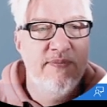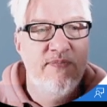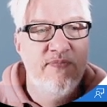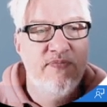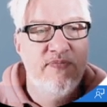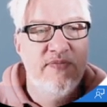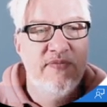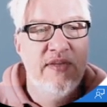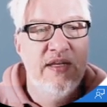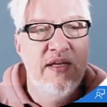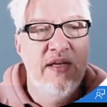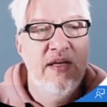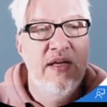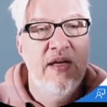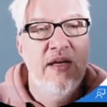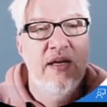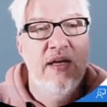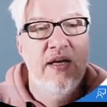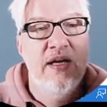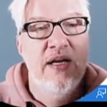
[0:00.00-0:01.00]
um,
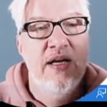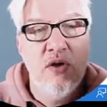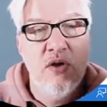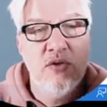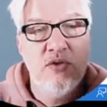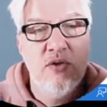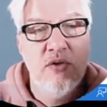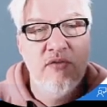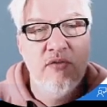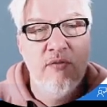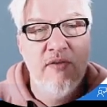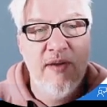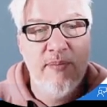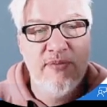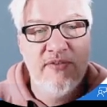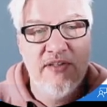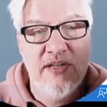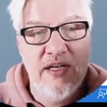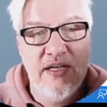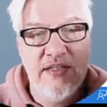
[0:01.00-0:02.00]
when you go to the
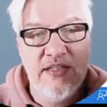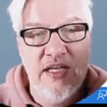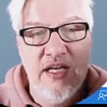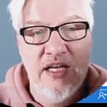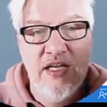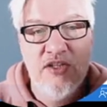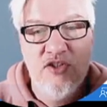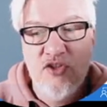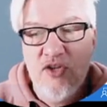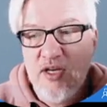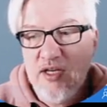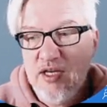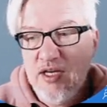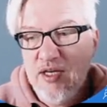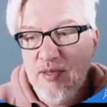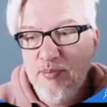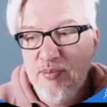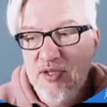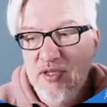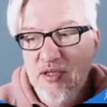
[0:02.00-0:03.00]
website
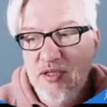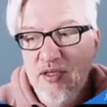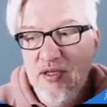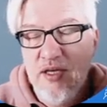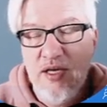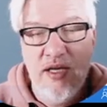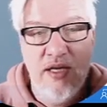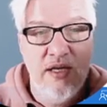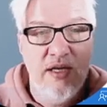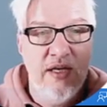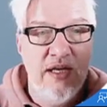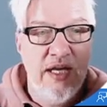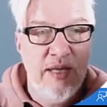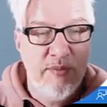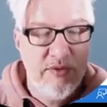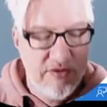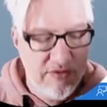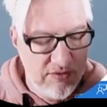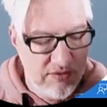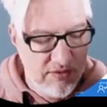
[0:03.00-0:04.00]
check IP
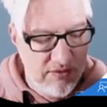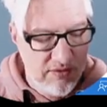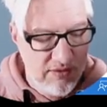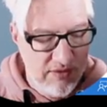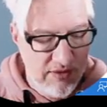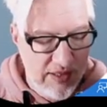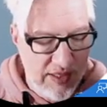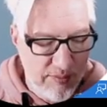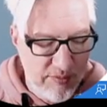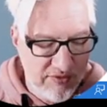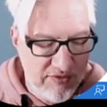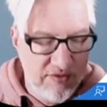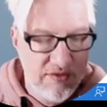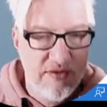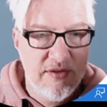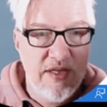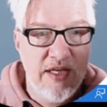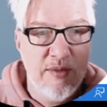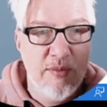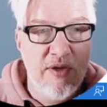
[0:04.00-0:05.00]
Amazon
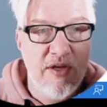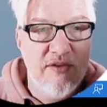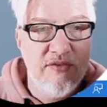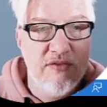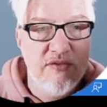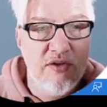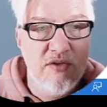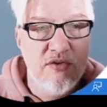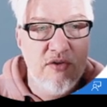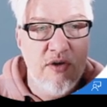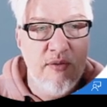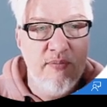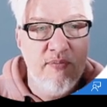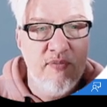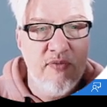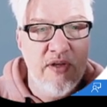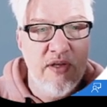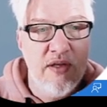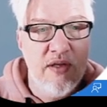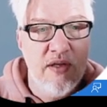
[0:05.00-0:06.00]

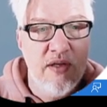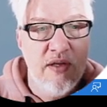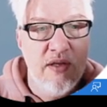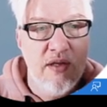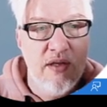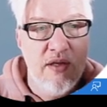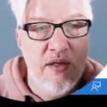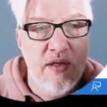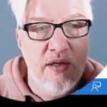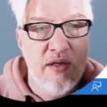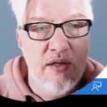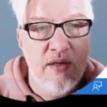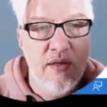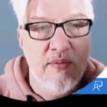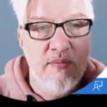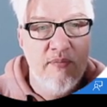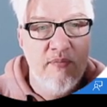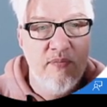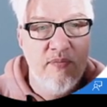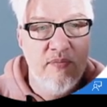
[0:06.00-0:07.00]
AmazonAWS.com,
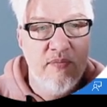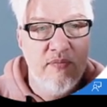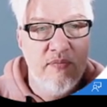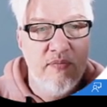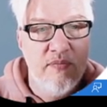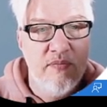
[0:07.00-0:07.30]
um,